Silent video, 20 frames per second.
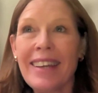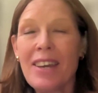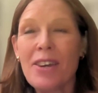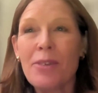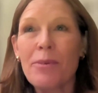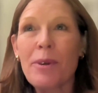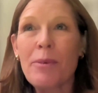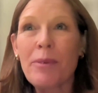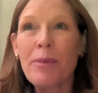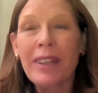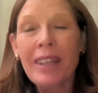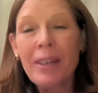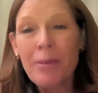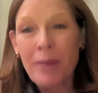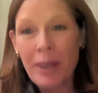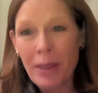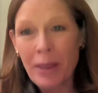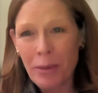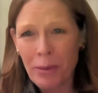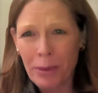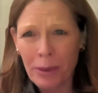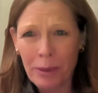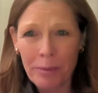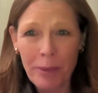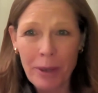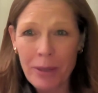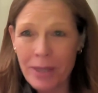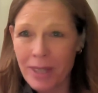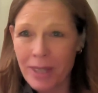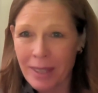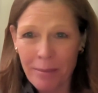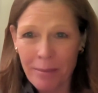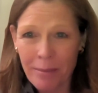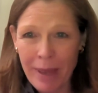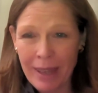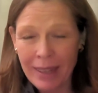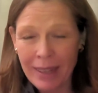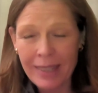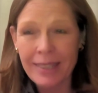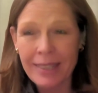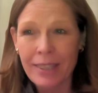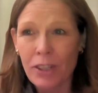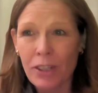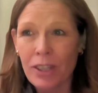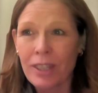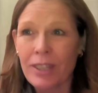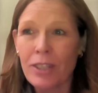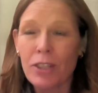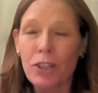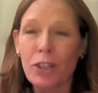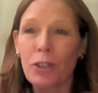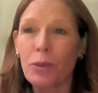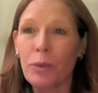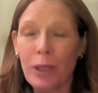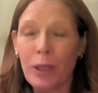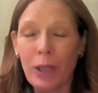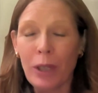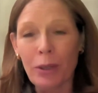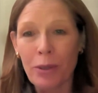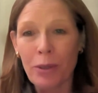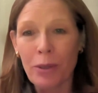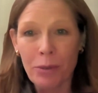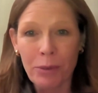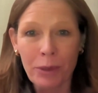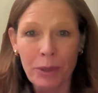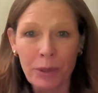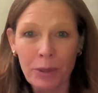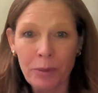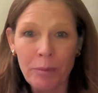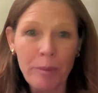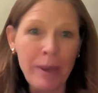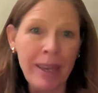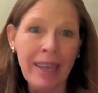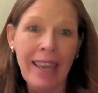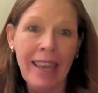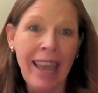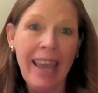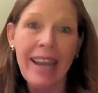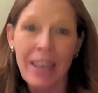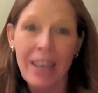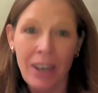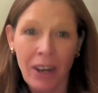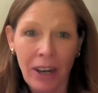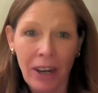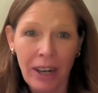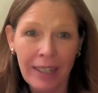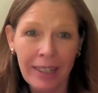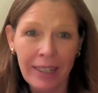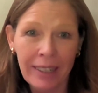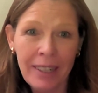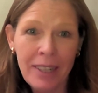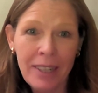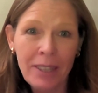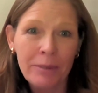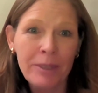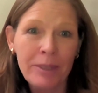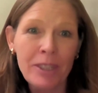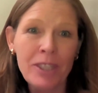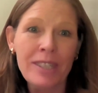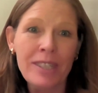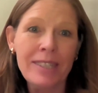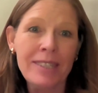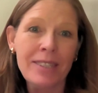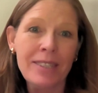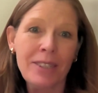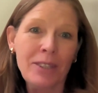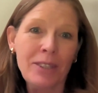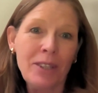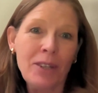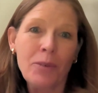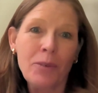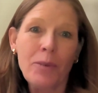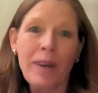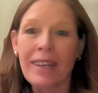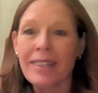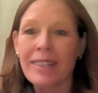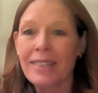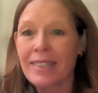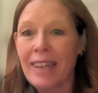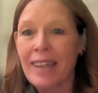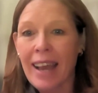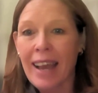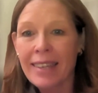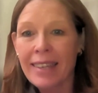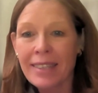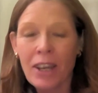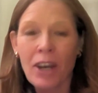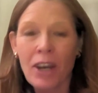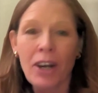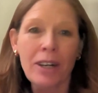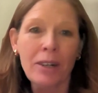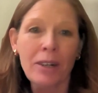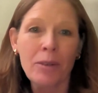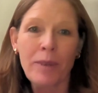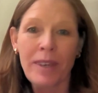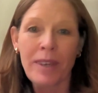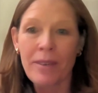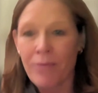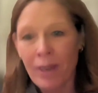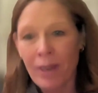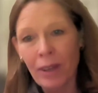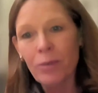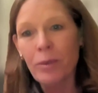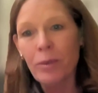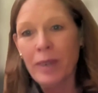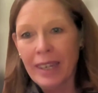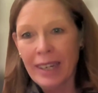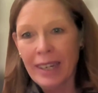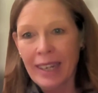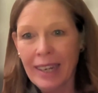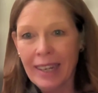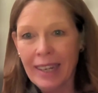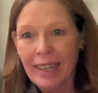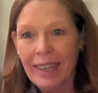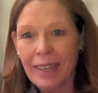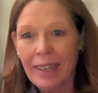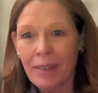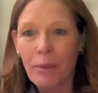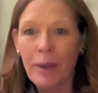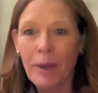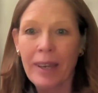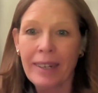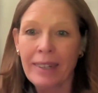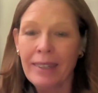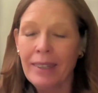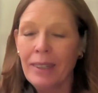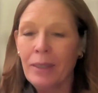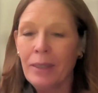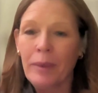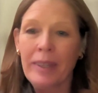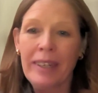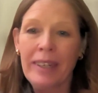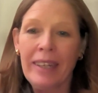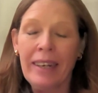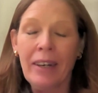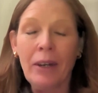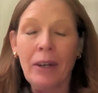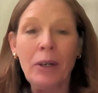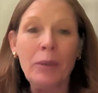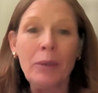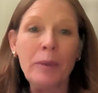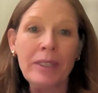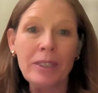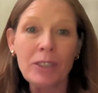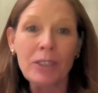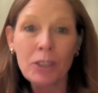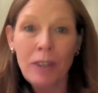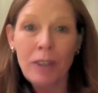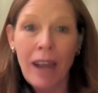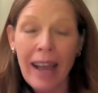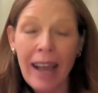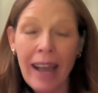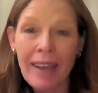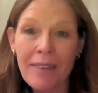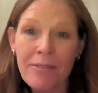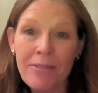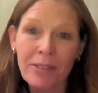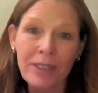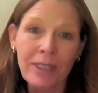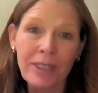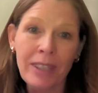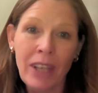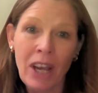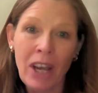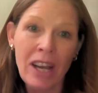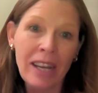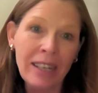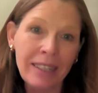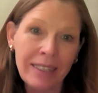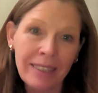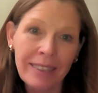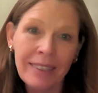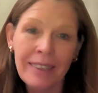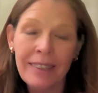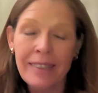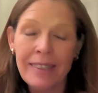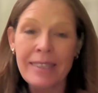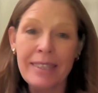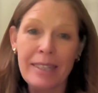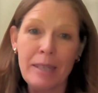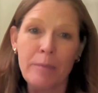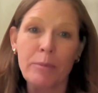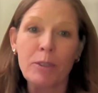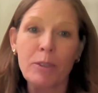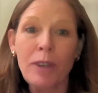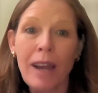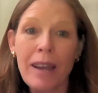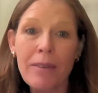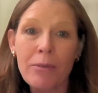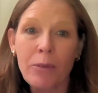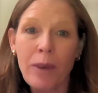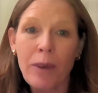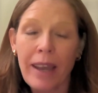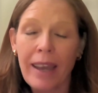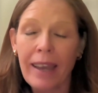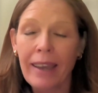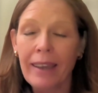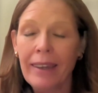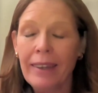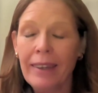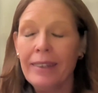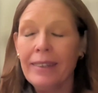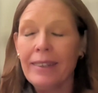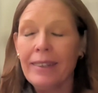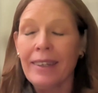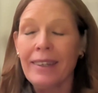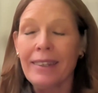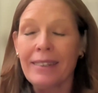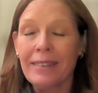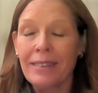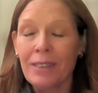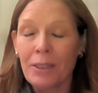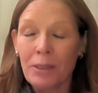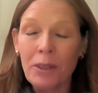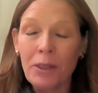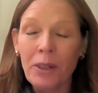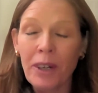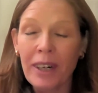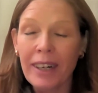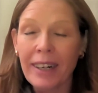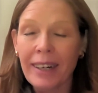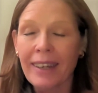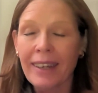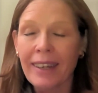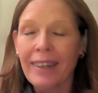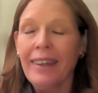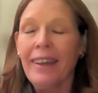we really went through most of the main decisions you would go through picking any car, which is, what size car we felt we needed, what we needed all-wheel drive for a long, steep driveway in New York.